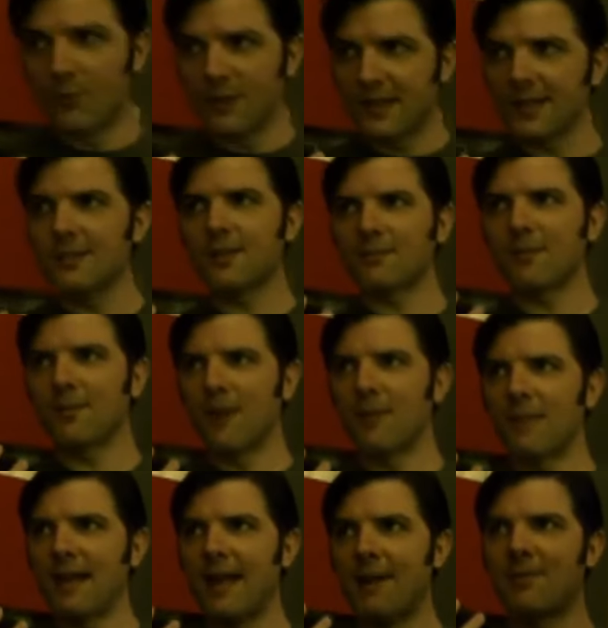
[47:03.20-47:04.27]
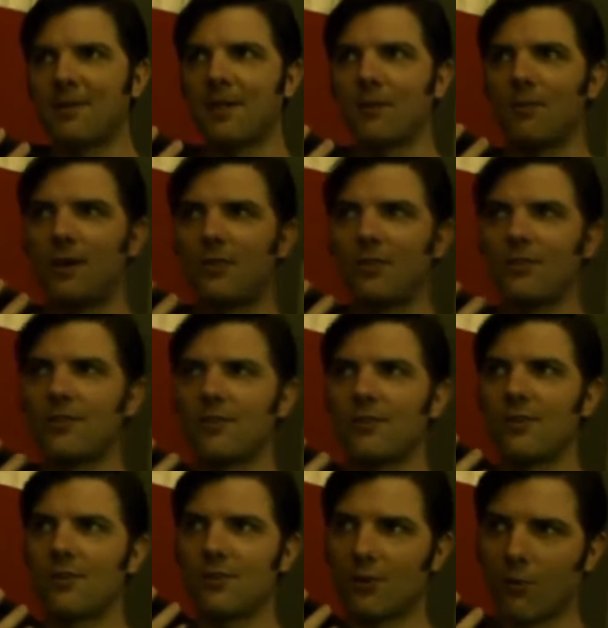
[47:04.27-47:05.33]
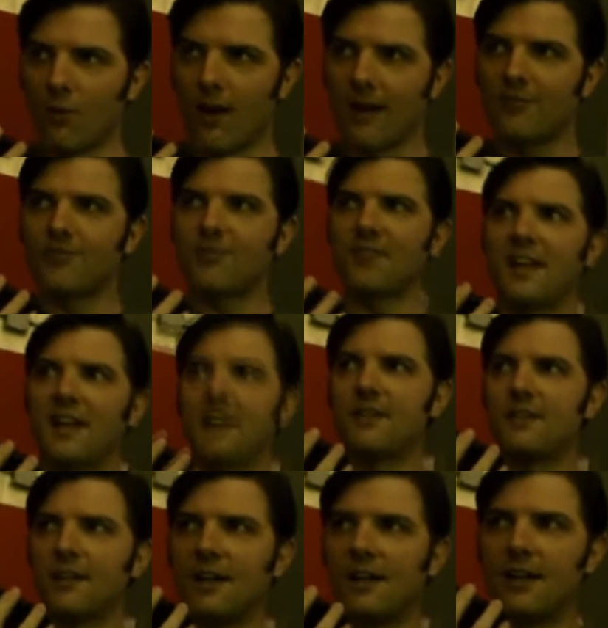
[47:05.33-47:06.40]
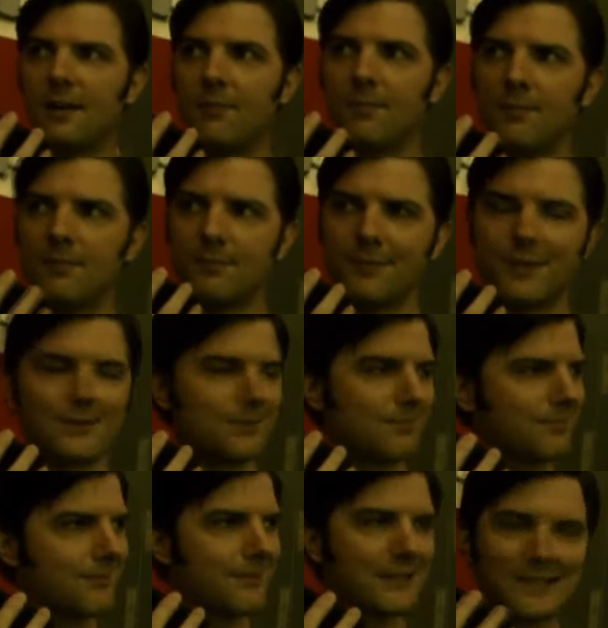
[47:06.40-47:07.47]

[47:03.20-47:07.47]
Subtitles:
We think something might be happening with your wife and this